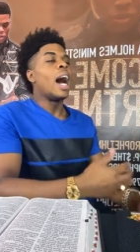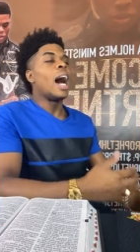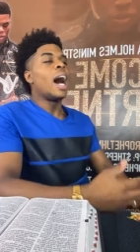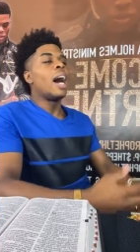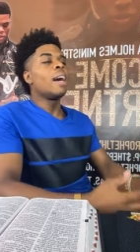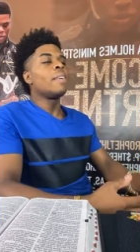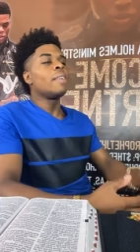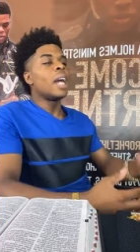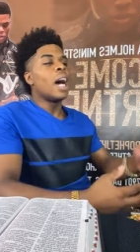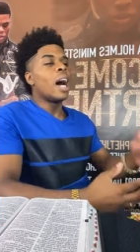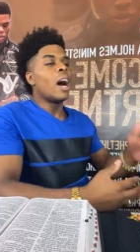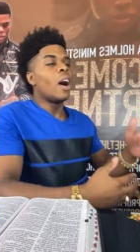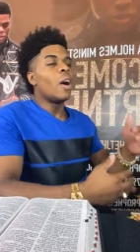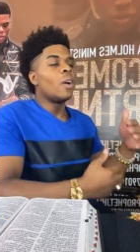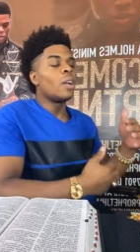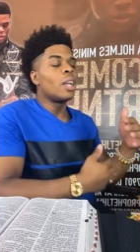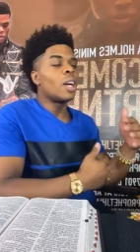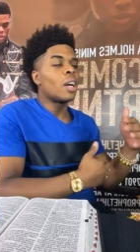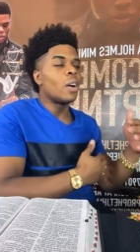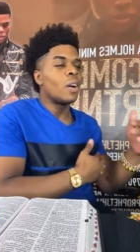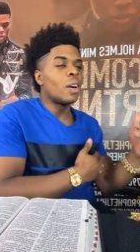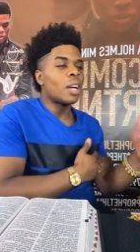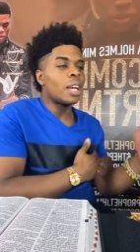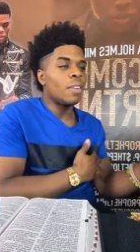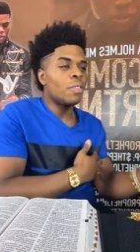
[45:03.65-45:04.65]
I'm not
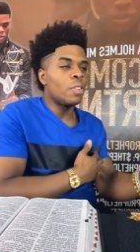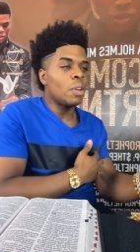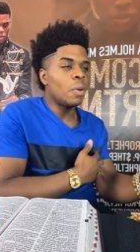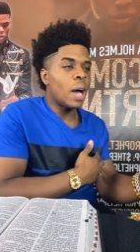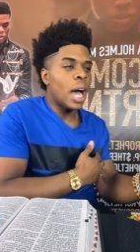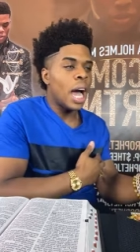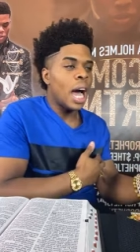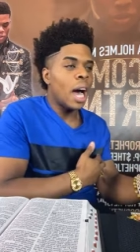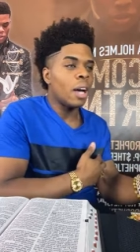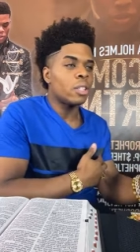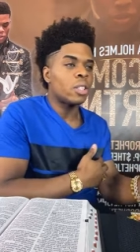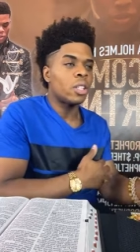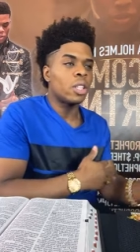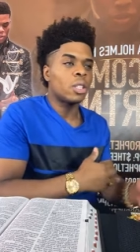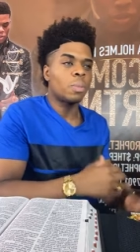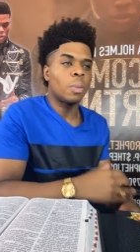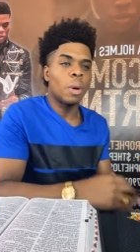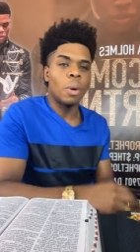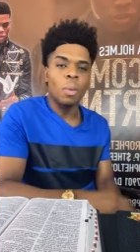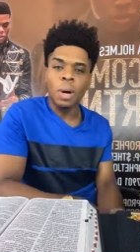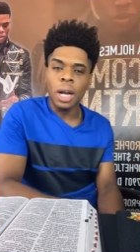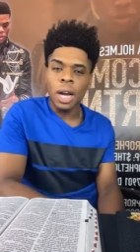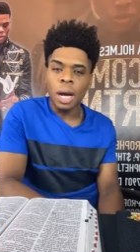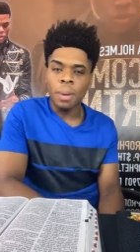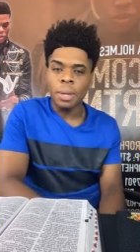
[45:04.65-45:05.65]
only going to give you houses,
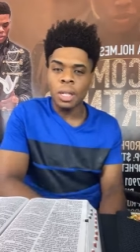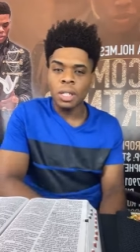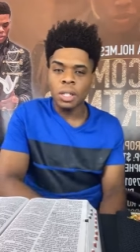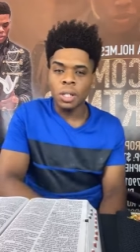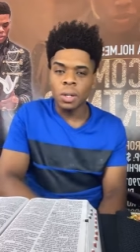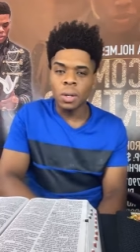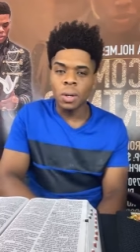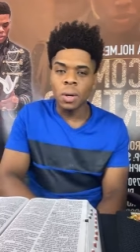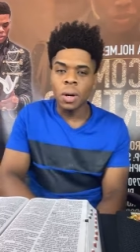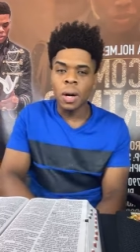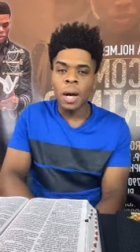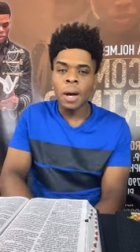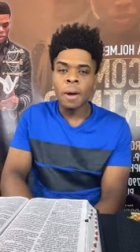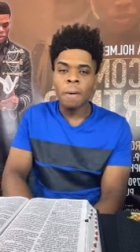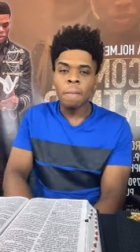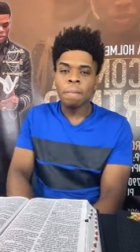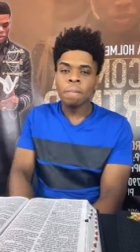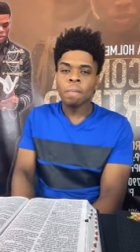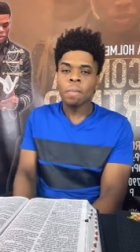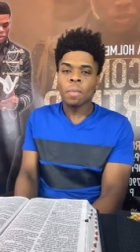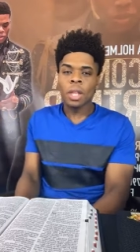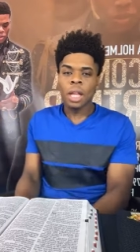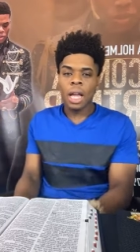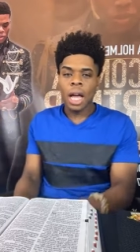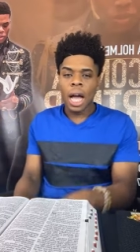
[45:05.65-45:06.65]
but what I'm going to do,
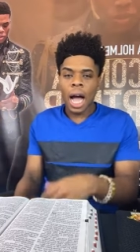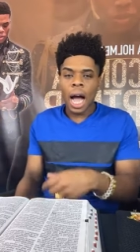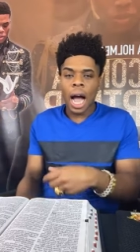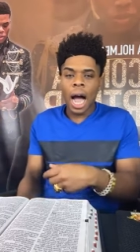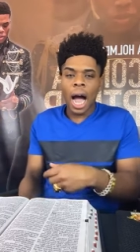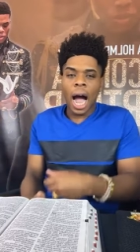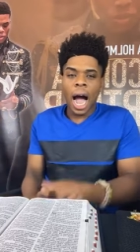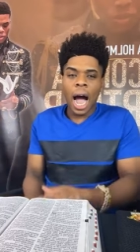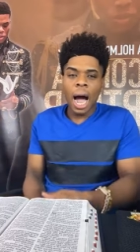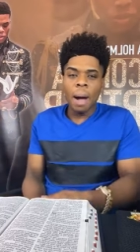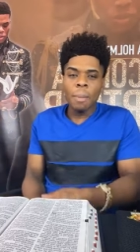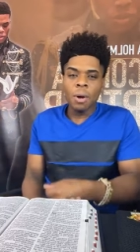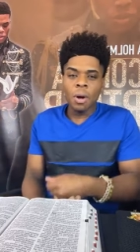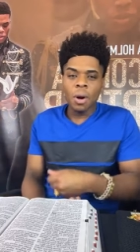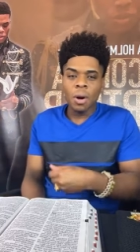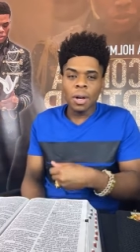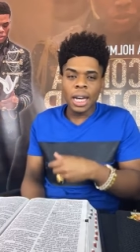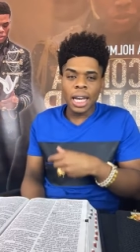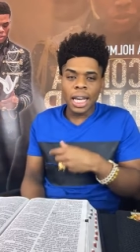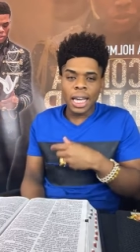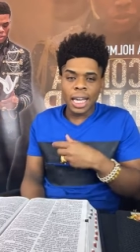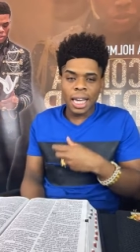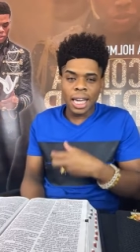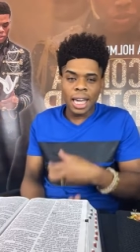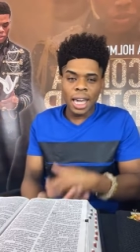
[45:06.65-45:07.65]
I'm
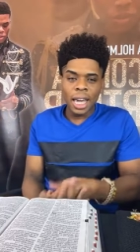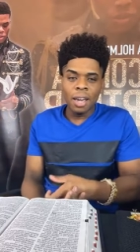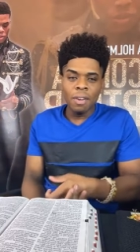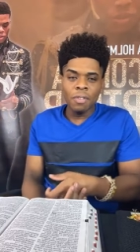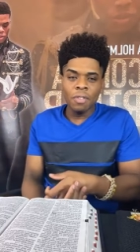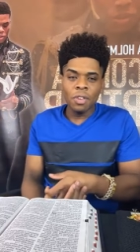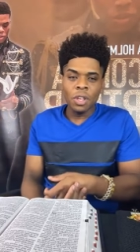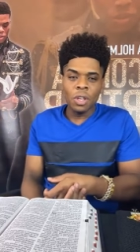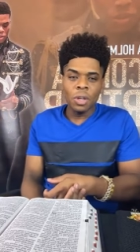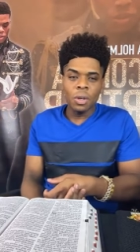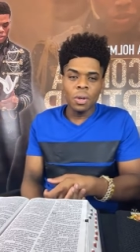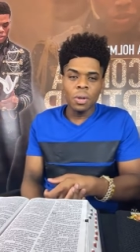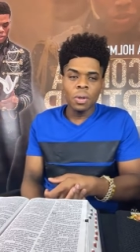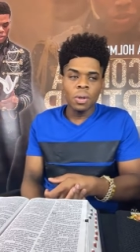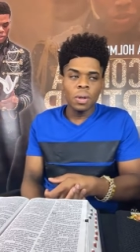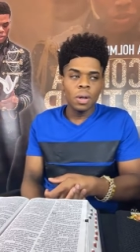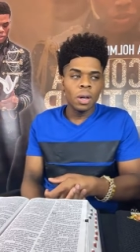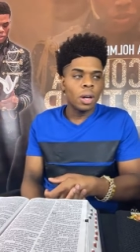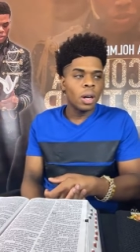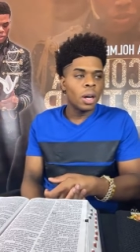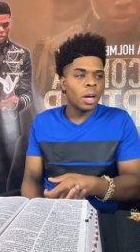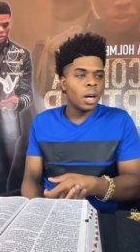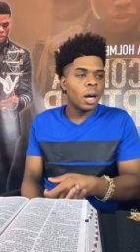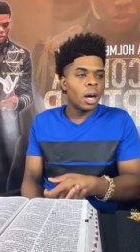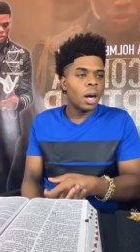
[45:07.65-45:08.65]
going to give
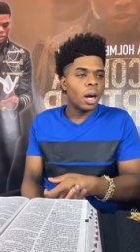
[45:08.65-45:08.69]
you